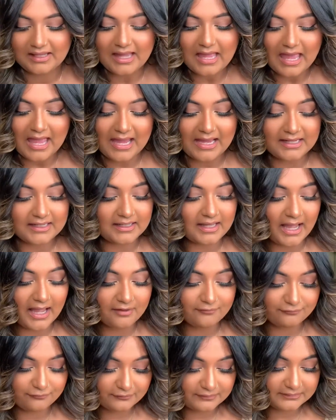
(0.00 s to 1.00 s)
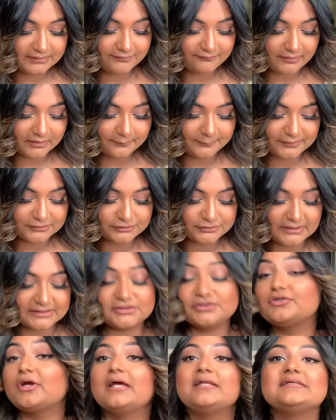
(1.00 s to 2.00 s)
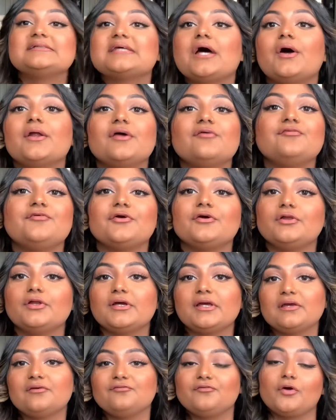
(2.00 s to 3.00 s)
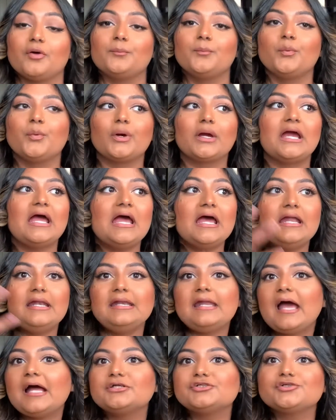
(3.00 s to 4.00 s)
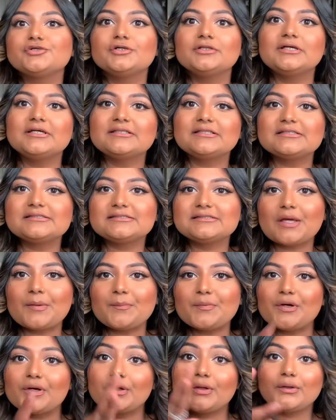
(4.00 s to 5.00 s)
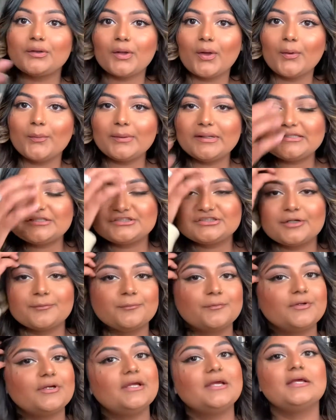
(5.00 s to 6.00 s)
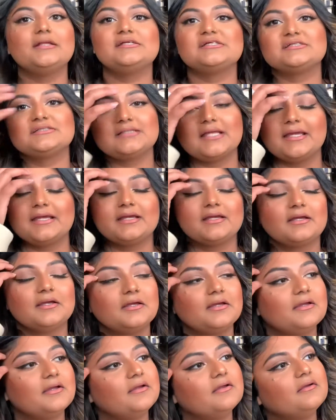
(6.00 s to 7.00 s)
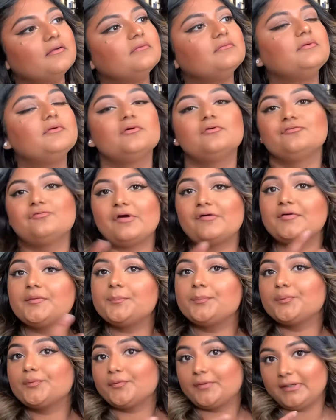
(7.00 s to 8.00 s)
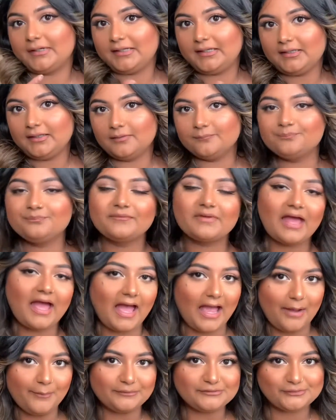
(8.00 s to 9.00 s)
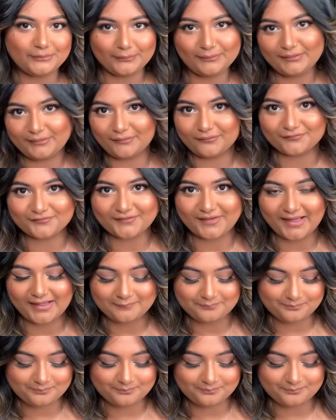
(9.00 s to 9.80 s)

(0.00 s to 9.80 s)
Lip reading: And I really recommend you guys try this out if you're looking for a more natural look this summer. Glowy, shimmery, and just like, you know, very pretty. I would totally go for that.